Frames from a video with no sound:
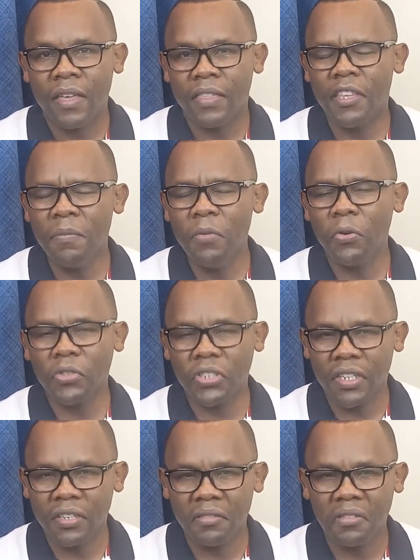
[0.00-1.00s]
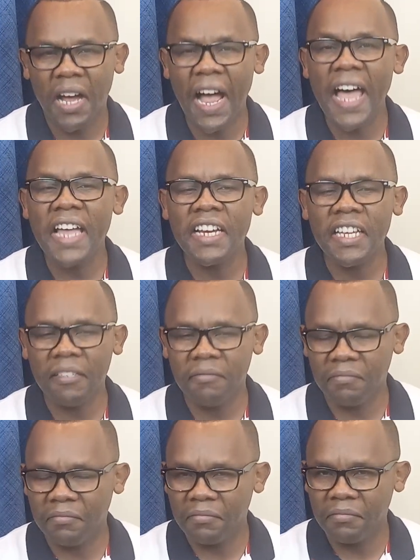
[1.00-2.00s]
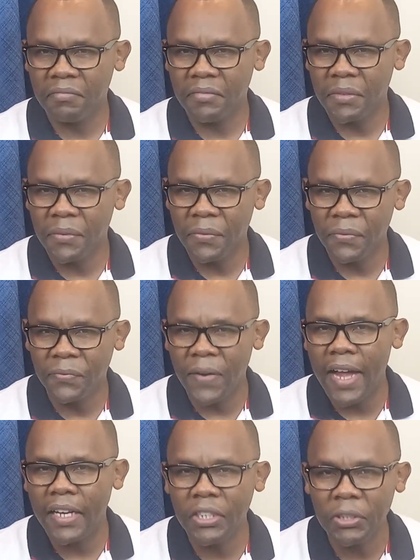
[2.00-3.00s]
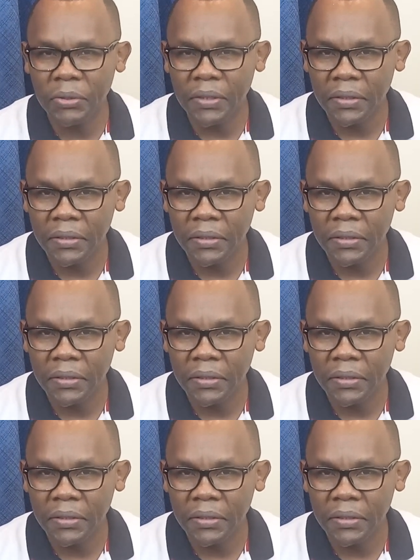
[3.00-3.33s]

the most highly valued